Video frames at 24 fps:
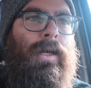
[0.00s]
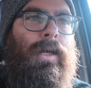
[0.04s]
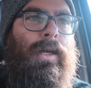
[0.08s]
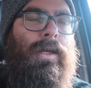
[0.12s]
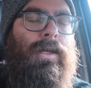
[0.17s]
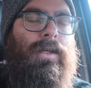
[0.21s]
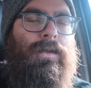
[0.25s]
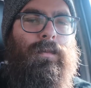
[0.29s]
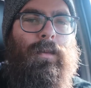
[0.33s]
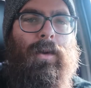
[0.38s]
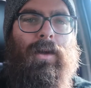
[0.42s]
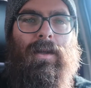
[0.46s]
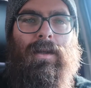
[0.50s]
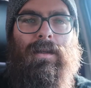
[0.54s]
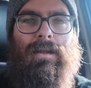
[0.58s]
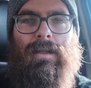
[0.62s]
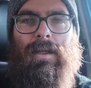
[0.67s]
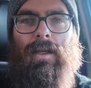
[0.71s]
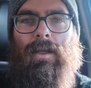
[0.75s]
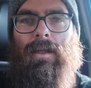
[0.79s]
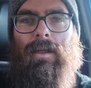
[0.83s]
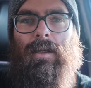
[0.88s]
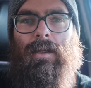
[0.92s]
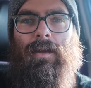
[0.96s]
as well as
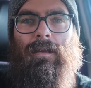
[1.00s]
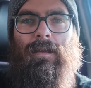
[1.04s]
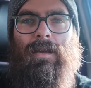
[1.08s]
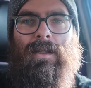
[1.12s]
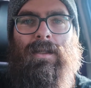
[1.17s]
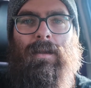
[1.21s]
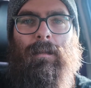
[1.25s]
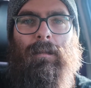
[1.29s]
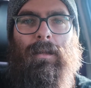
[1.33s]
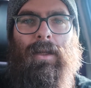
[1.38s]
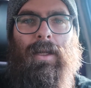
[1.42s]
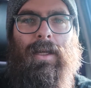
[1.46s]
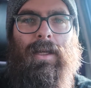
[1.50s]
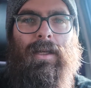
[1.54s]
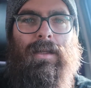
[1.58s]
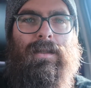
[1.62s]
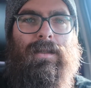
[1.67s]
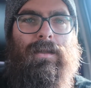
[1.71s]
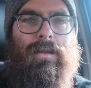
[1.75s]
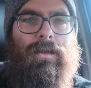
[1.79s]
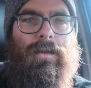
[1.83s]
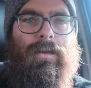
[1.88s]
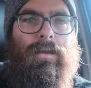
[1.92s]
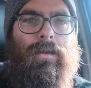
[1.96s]
give you some
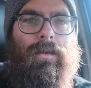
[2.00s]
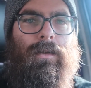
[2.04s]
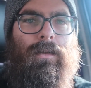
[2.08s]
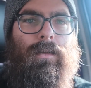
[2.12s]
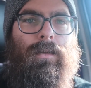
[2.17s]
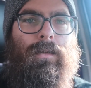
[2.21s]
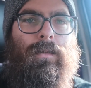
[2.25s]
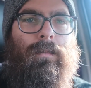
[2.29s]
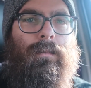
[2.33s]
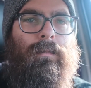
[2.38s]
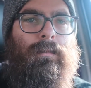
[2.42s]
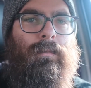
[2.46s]
links to